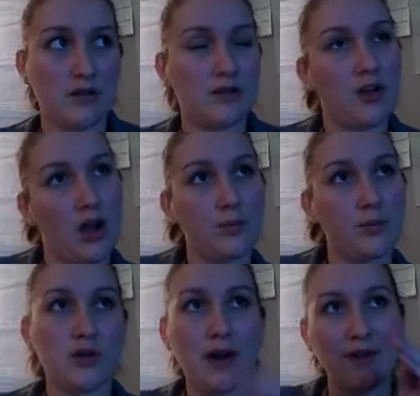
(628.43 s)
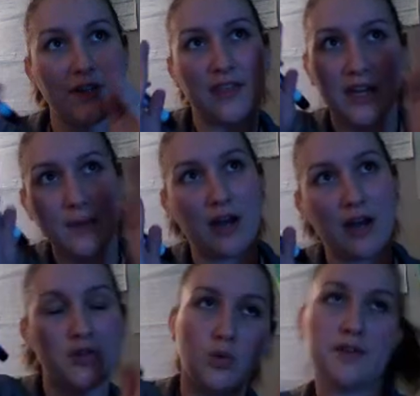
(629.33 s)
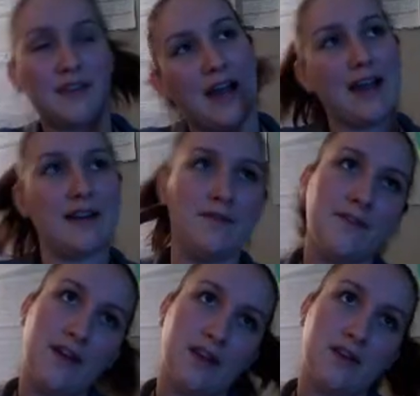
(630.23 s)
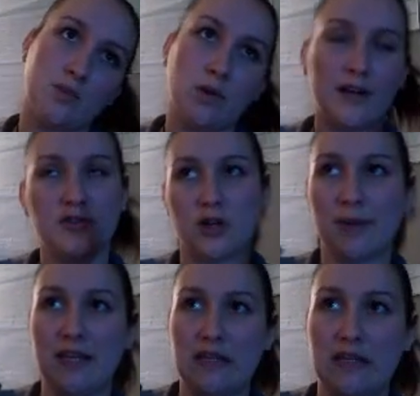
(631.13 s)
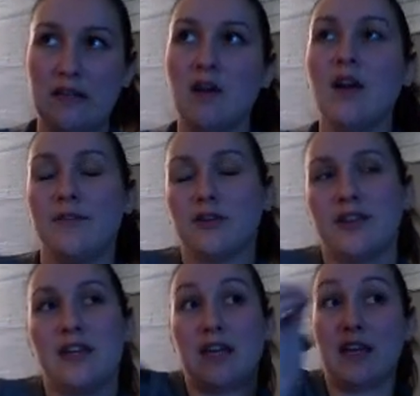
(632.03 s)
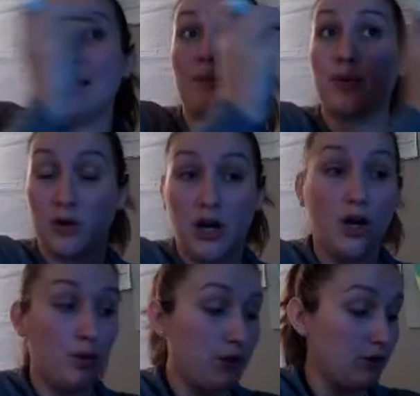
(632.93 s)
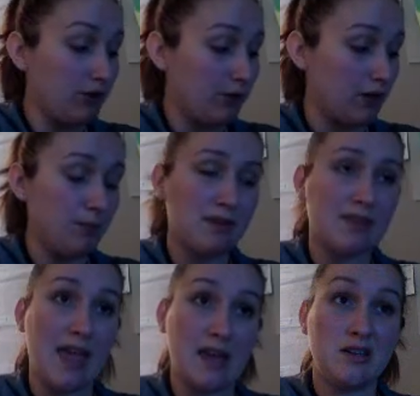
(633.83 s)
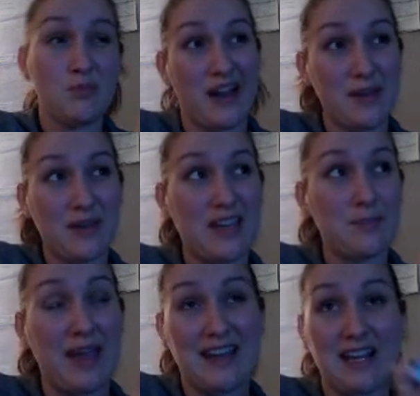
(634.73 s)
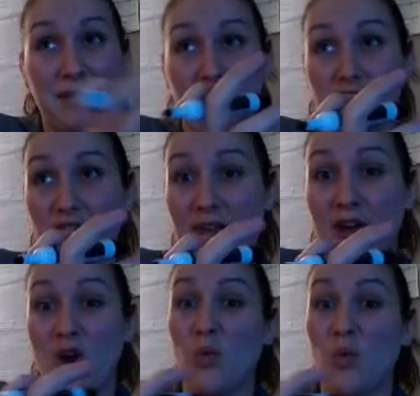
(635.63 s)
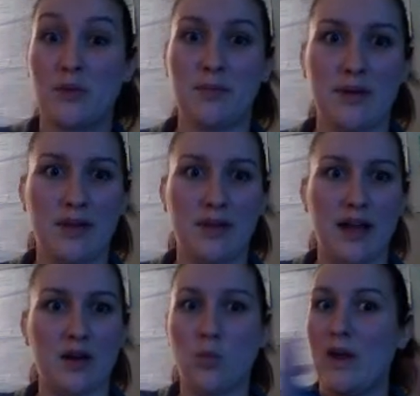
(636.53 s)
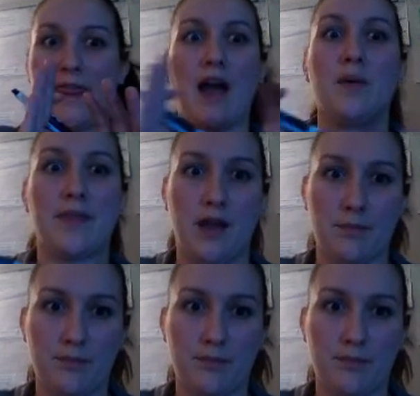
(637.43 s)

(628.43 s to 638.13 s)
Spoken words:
So you have to think about your side of the fence. What is your opinion? If you're thinking pro uniforms, then you might be painting a picture of what it would be like without them.